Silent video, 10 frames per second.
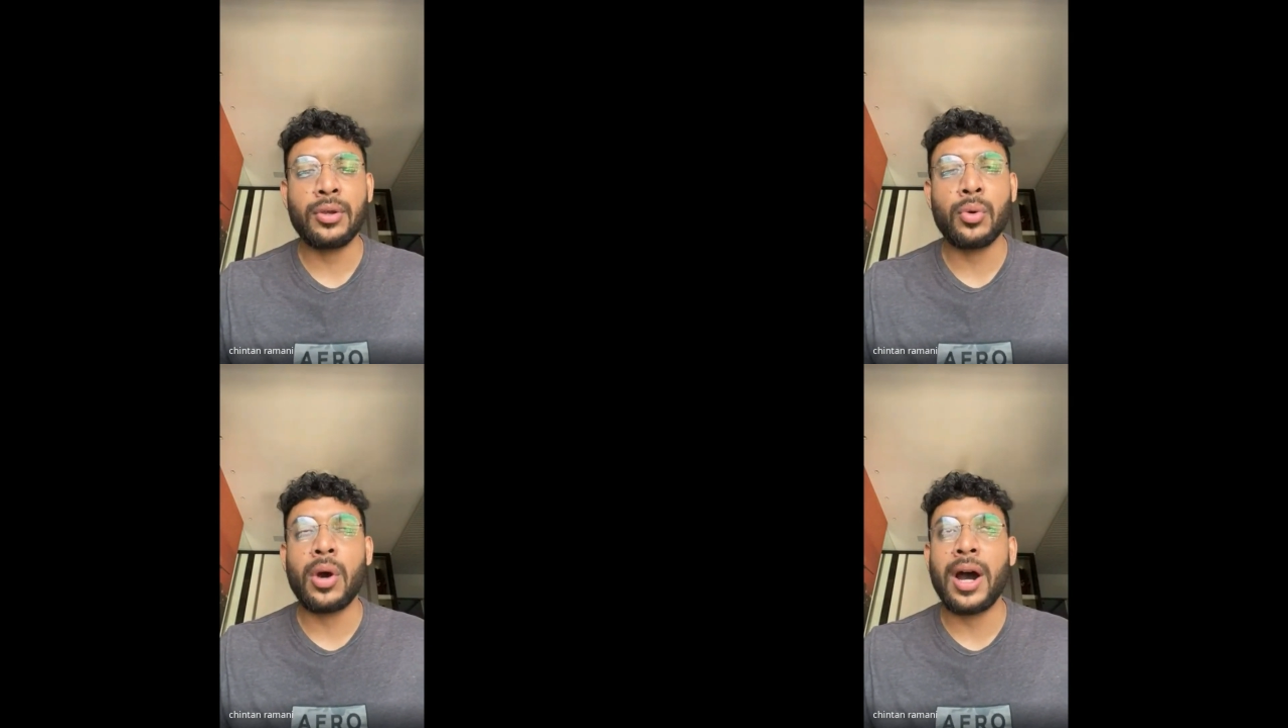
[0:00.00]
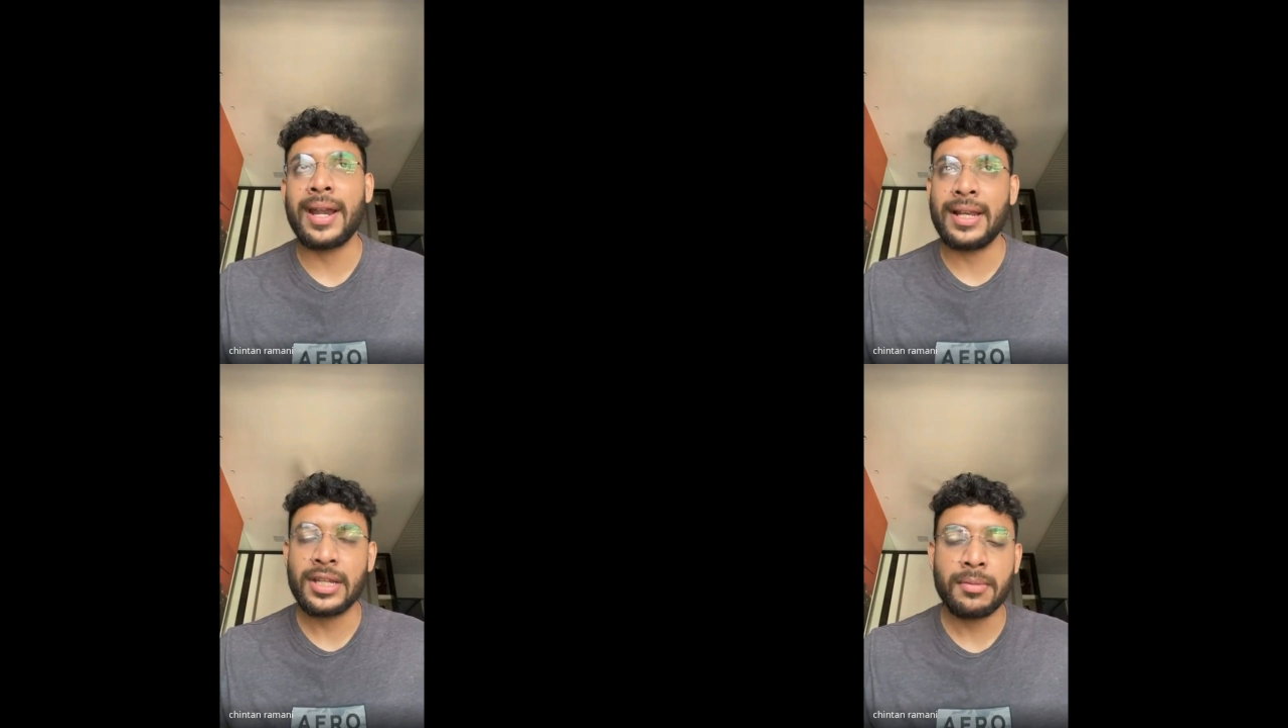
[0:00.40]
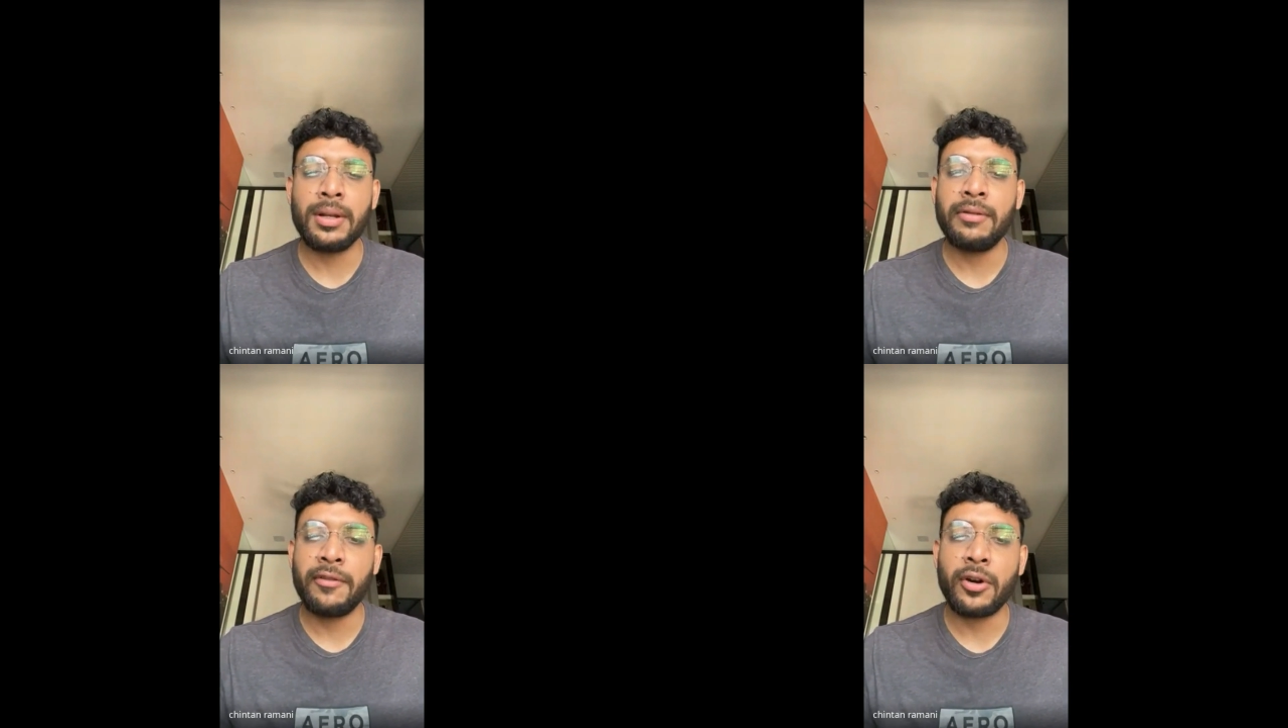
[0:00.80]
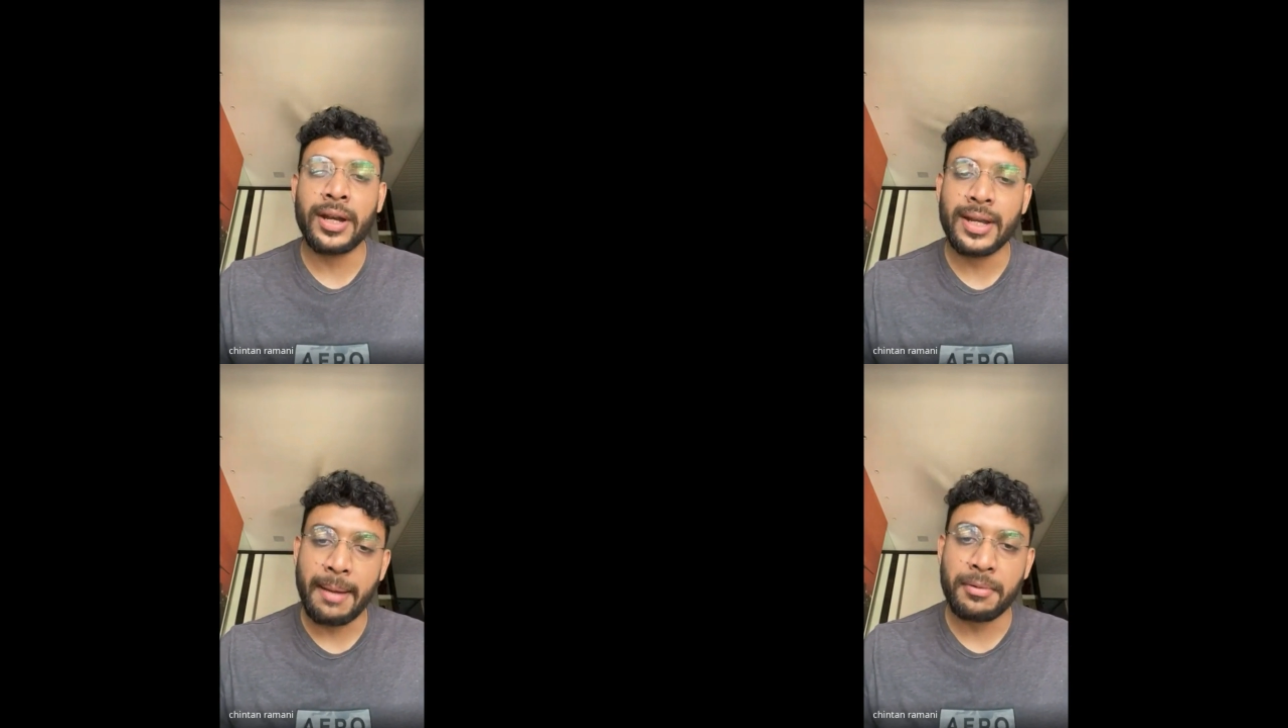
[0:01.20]
you are eligible for
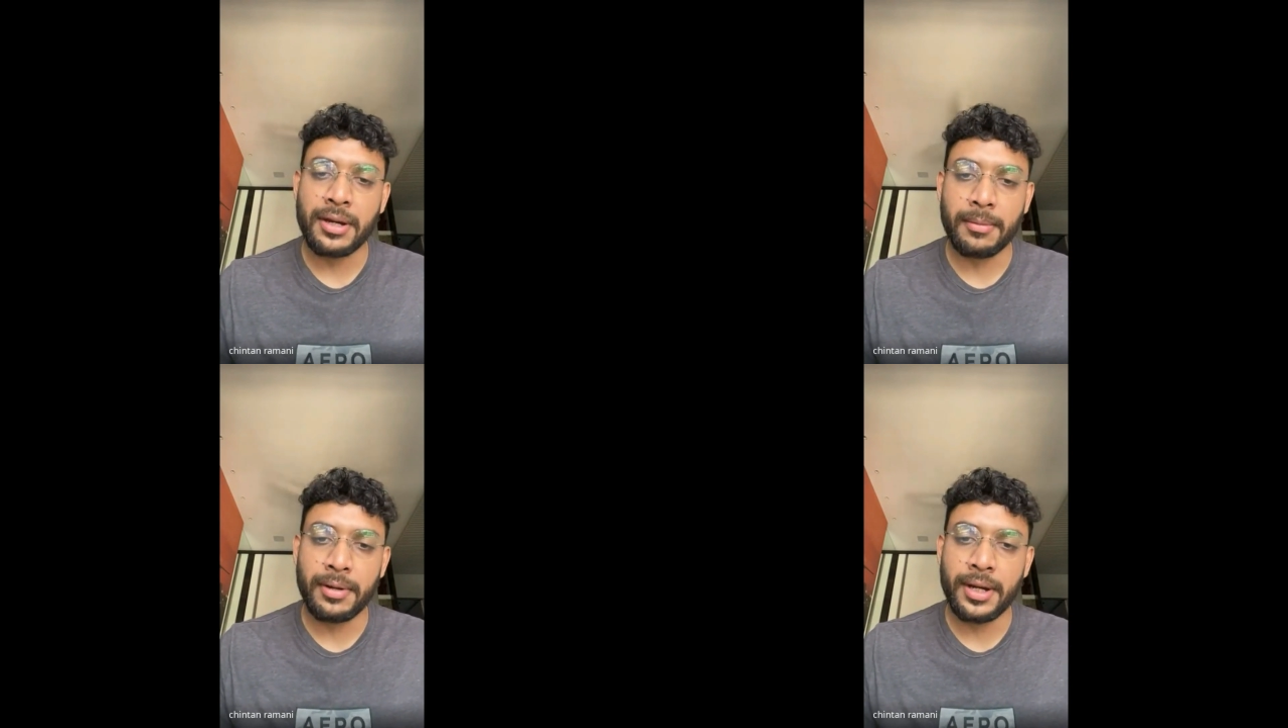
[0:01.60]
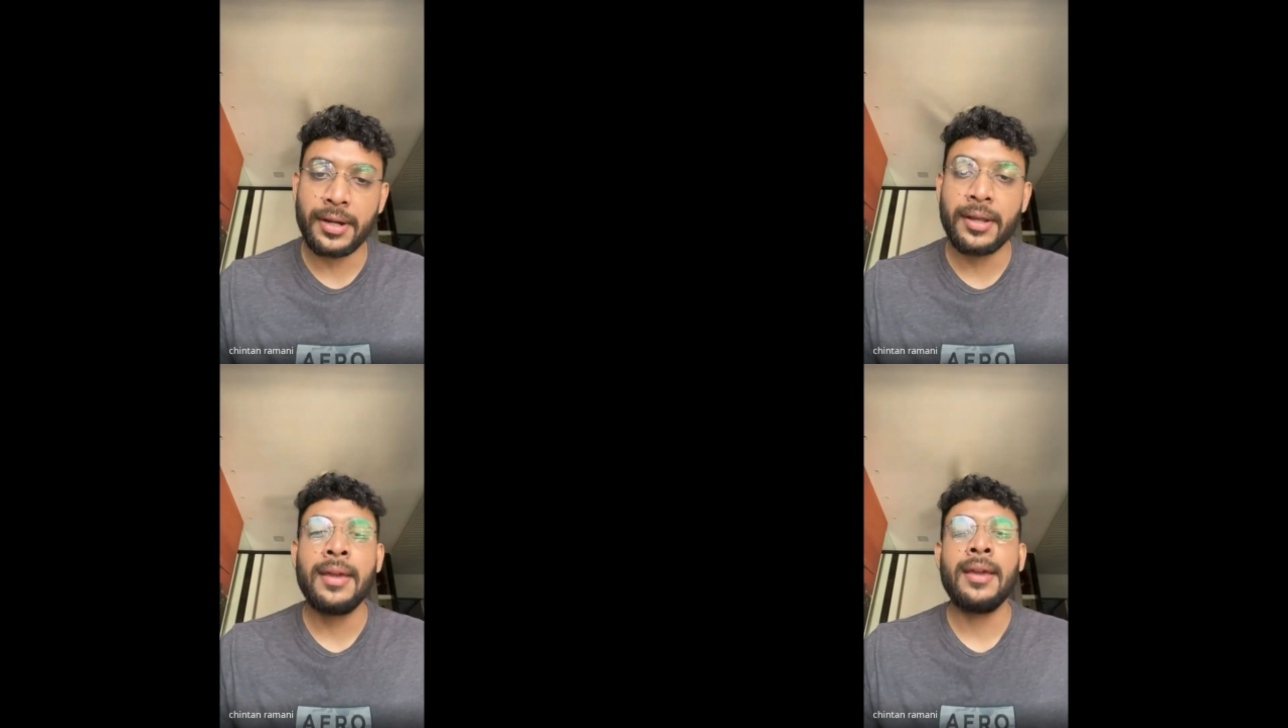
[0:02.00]
a captain upgrade.